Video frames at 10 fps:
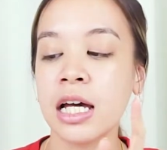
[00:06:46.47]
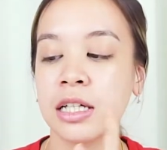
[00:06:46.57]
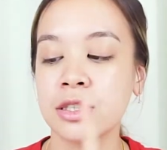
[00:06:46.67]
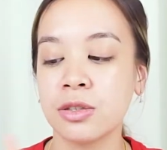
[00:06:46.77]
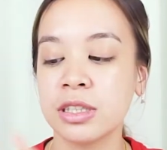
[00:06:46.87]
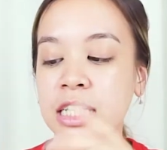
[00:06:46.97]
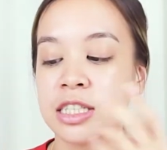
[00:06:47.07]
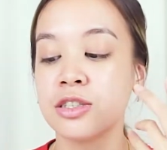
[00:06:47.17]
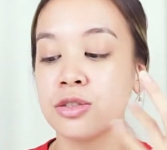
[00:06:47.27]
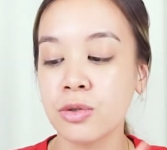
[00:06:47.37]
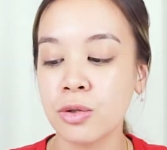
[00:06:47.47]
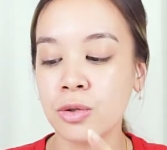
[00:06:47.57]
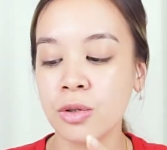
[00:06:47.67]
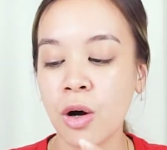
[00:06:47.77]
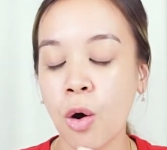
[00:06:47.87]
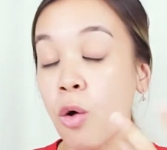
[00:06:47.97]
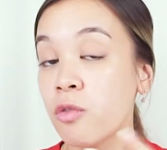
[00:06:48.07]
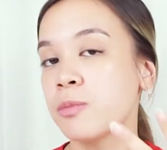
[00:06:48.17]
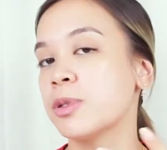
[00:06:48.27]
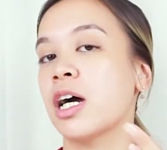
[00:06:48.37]
so there's no
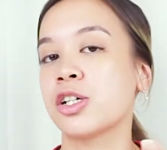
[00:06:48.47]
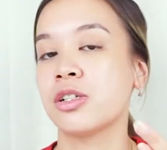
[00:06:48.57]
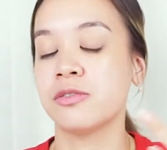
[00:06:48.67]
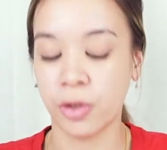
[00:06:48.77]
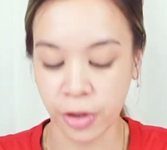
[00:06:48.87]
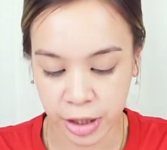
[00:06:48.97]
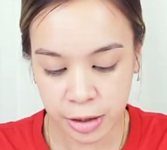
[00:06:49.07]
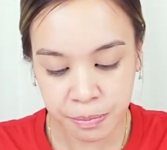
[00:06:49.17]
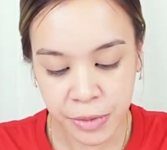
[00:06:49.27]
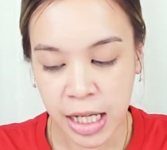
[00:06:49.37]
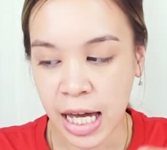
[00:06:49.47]
overproduction of oil.